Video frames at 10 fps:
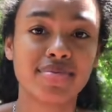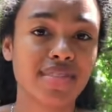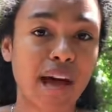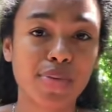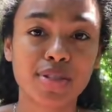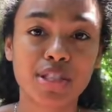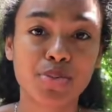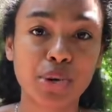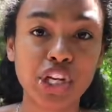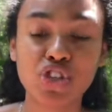That one's
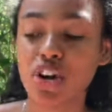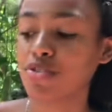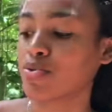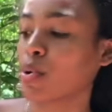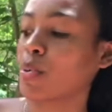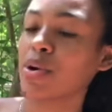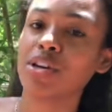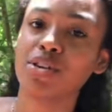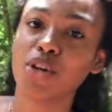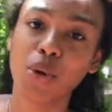pretty straightforward.
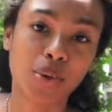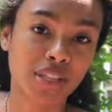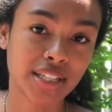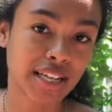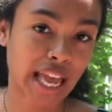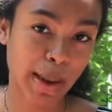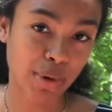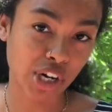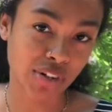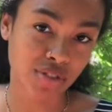You know what the
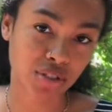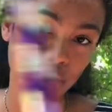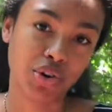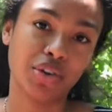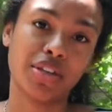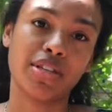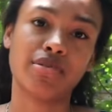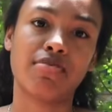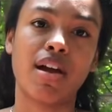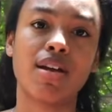diameter of a circle is,
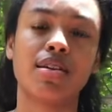right?